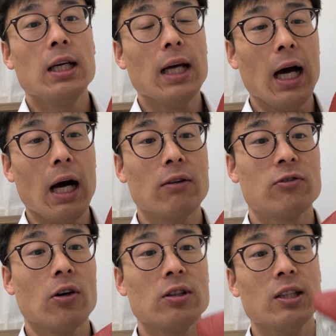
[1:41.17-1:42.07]
I've
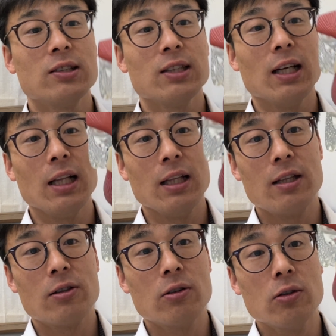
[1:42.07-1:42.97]
got this
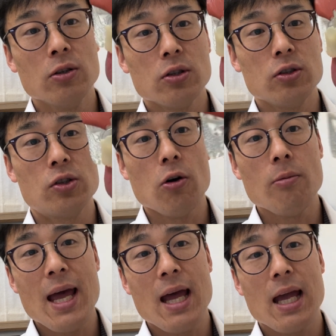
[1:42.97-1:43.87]
little jaw
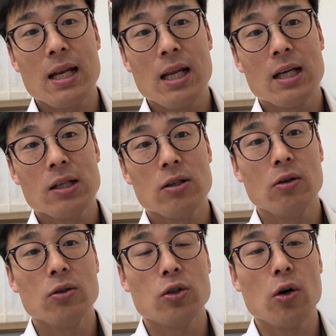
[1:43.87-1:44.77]
man
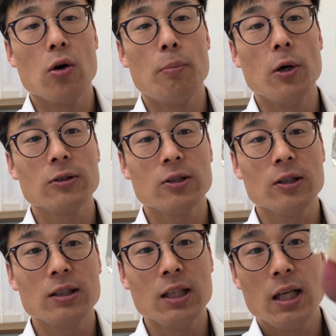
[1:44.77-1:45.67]
or jaw
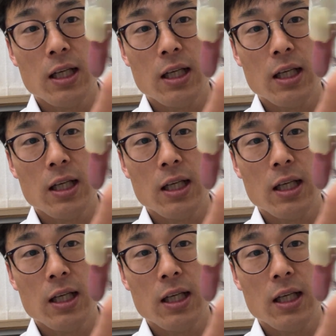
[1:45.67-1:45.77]
person,